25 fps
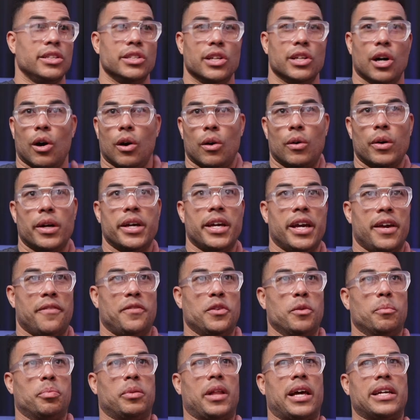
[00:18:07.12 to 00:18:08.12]
know, if
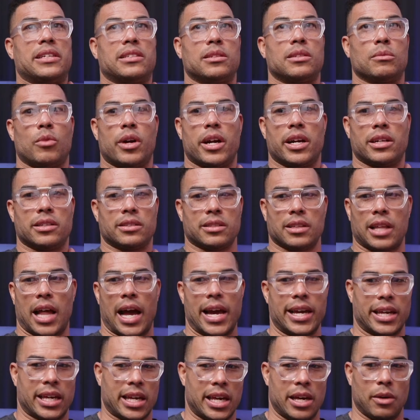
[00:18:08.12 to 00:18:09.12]
you play somewhere and it's
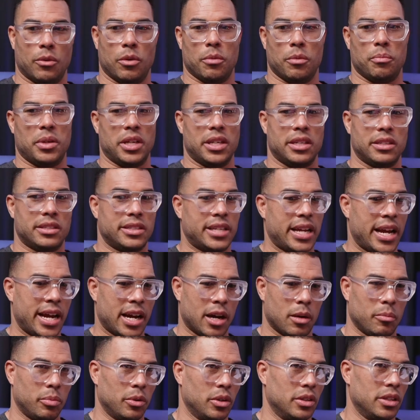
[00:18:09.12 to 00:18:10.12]
like it would be
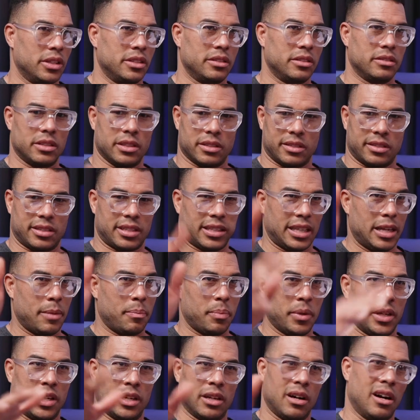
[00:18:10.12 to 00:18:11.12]
terrible and
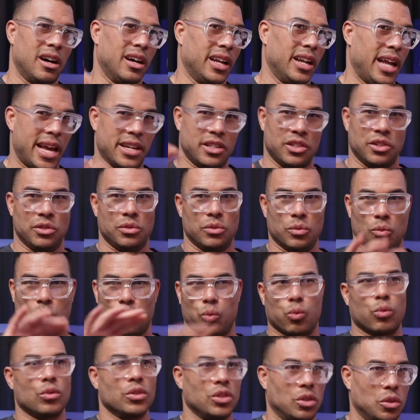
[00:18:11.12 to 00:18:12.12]
slipping and all that,
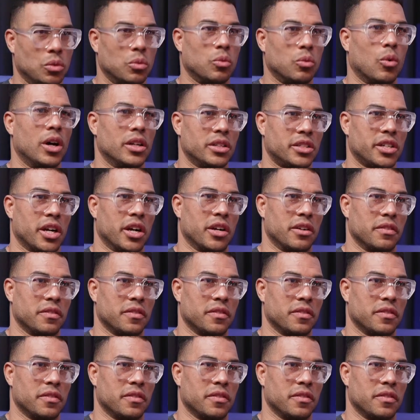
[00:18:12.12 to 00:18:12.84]
you'd want turf.